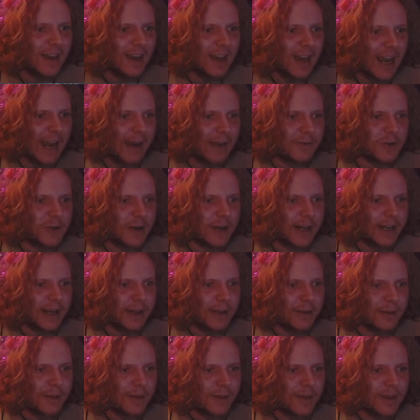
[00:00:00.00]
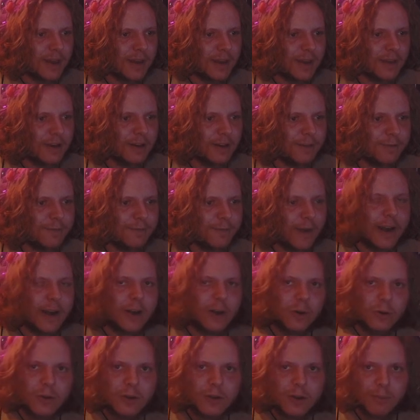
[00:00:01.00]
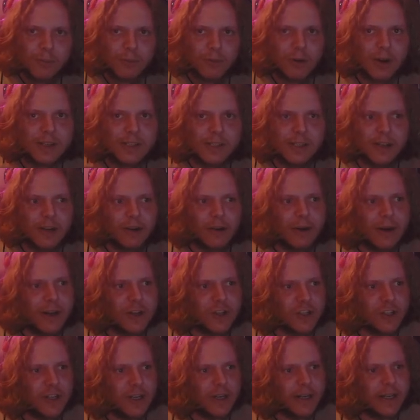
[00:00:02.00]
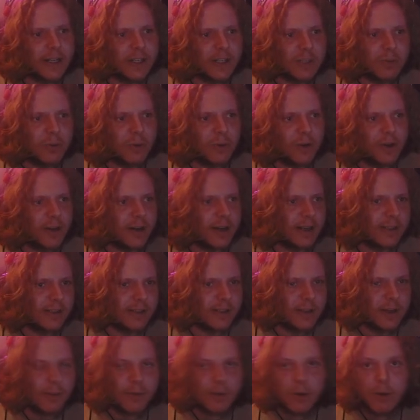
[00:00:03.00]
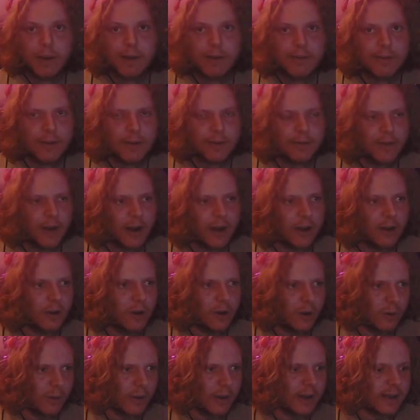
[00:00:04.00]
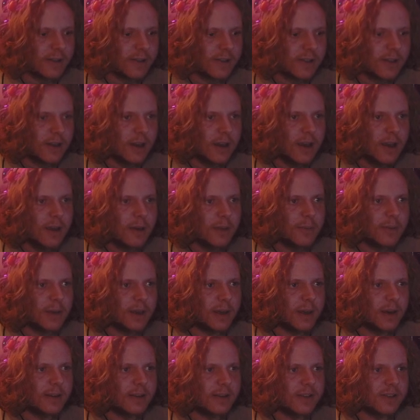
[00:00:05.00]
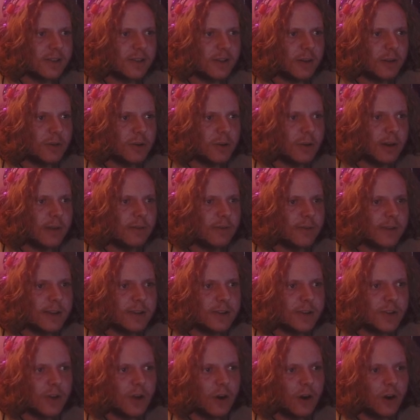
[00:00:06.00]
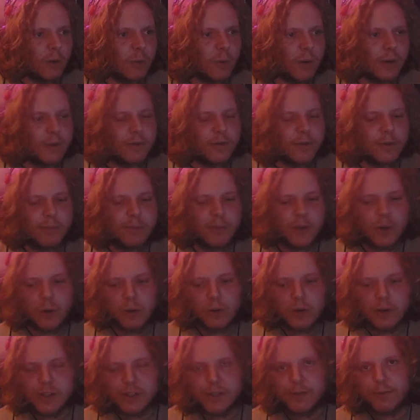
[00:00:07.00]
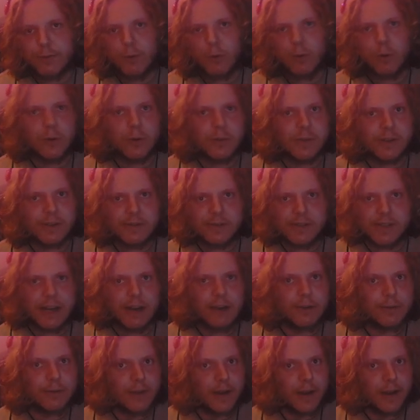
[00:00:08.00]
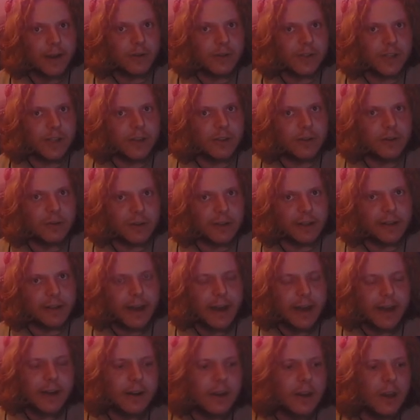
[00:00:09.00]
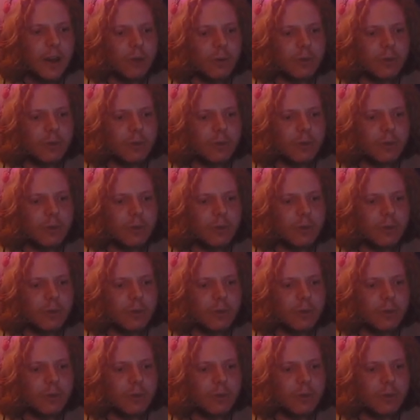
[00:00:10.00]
After I get the final compressed narration, I export it as a WAV file always, because WAVs are one of the purest forms of sound files that you can get.